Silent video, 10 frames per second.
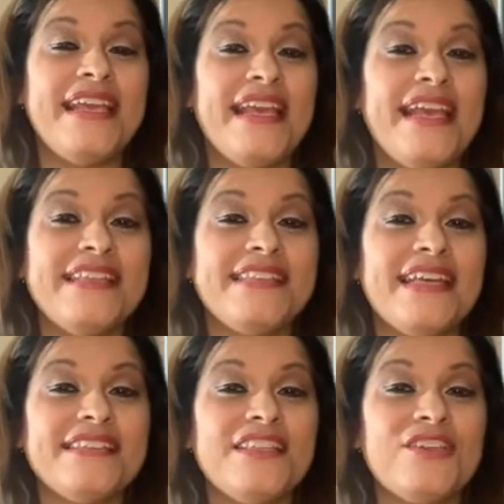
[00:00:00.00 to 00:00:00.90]
and that
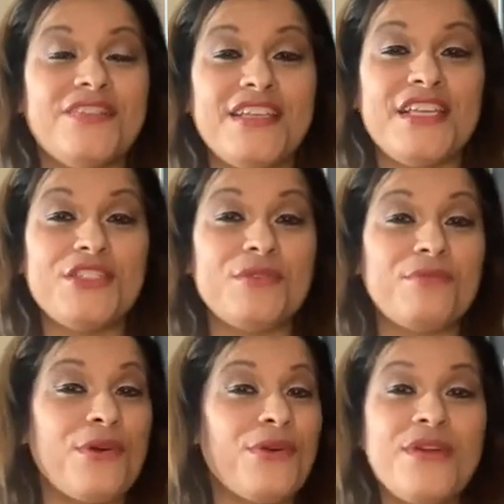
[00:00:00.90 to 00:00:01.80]
notification
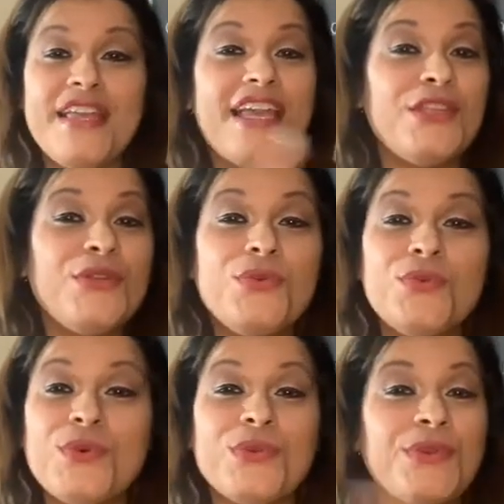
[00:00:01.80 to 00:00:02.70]
bell, and you will
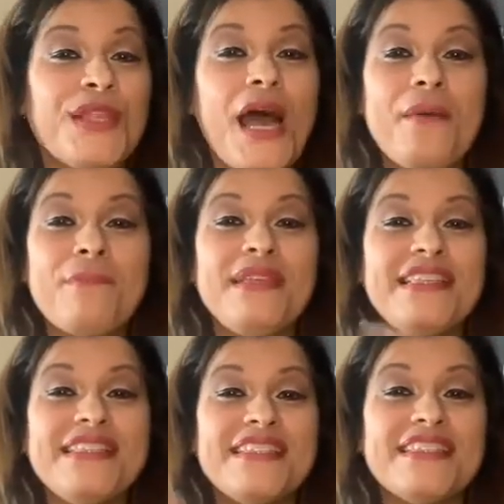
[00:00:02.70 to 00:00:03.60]
not be
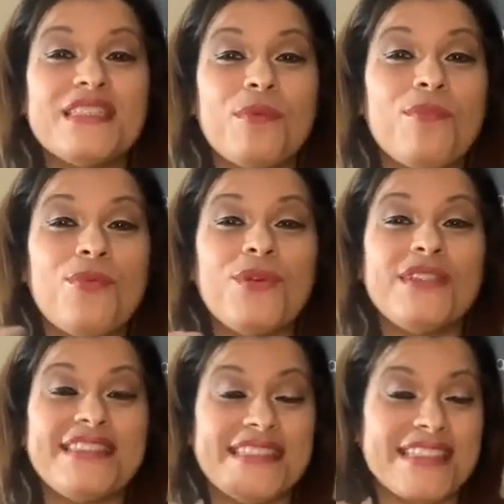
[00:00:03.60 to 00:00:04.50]

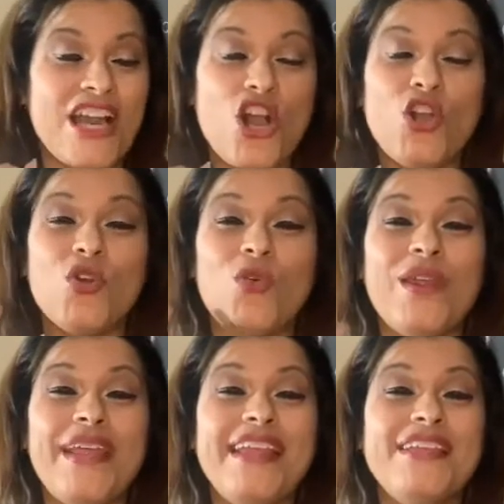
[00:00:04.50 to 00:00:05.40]
disappointed. A
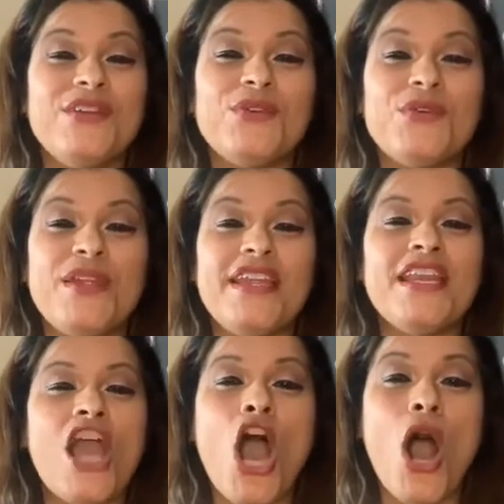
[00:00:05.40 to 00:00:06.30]
great
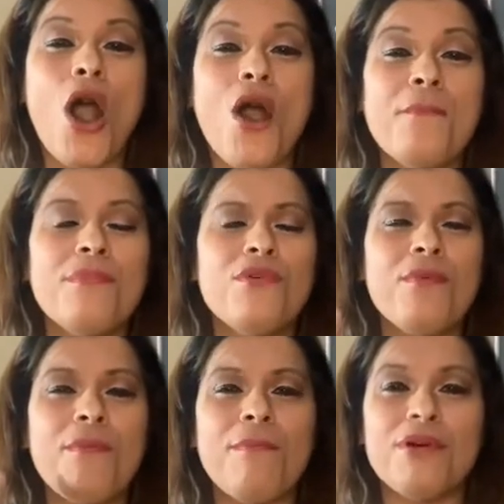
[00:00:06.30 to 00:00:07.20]
humble
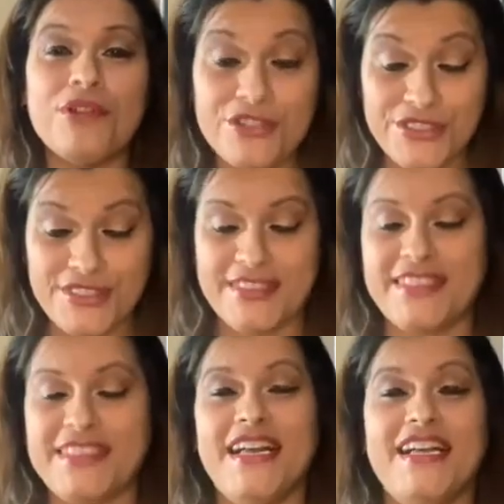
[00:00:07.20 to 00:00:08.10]
person,
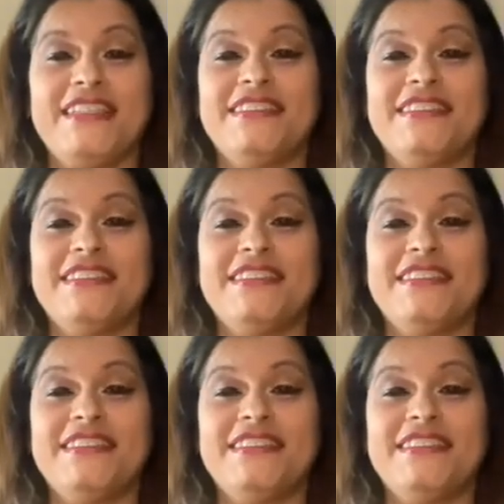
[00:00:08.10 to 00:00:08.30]
guys.